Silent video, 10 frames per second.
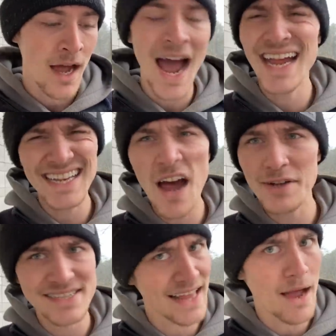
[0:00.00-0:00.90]
I
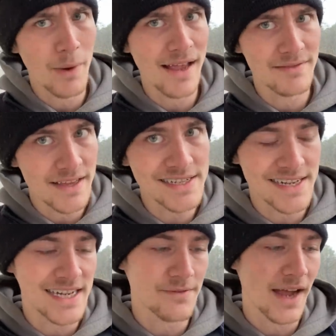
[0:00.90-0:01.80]
doubt it's that way these
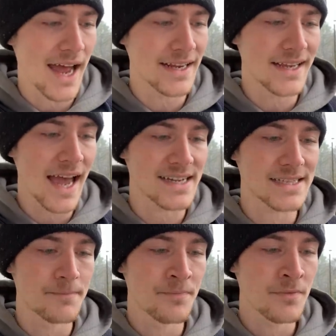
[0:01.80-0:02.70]
days if I had to
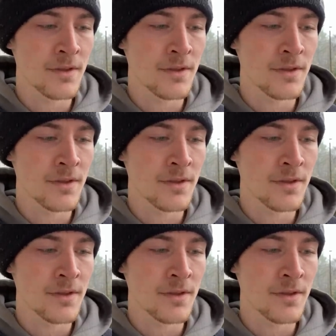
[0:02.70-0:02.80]
guess.